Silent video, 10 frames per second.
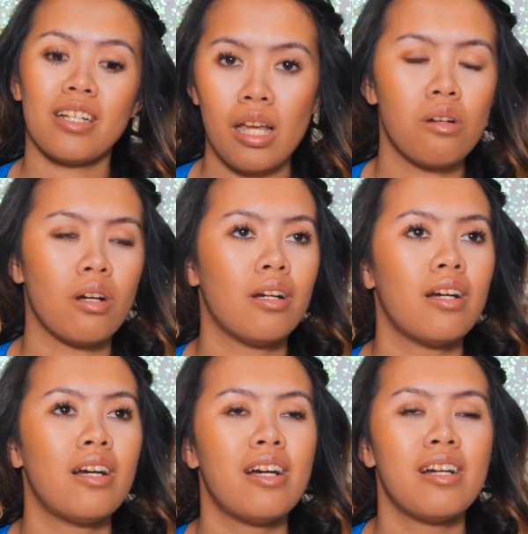But
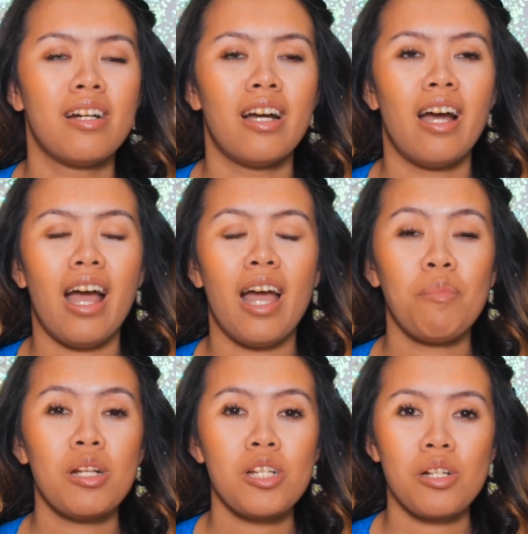
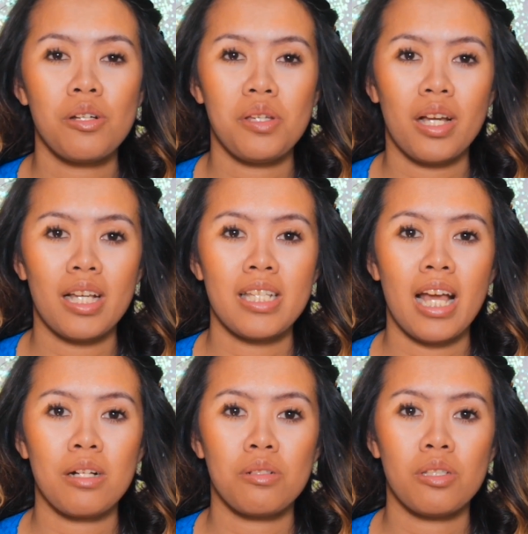yes. Anyways,